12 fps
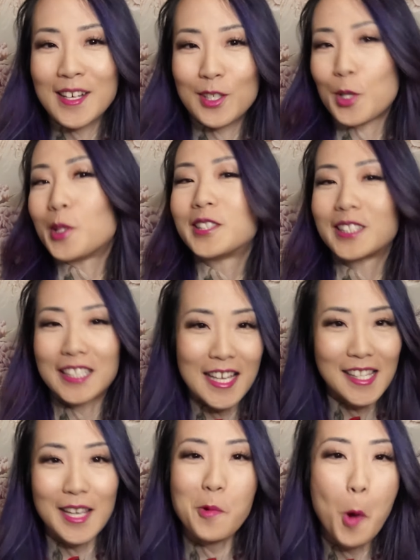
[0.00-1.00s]
shoulders
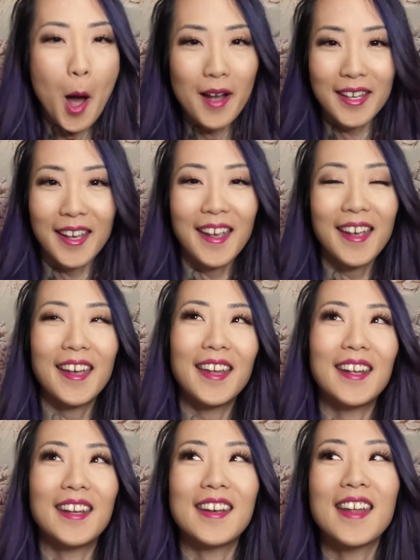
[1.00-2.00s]
as they walk in,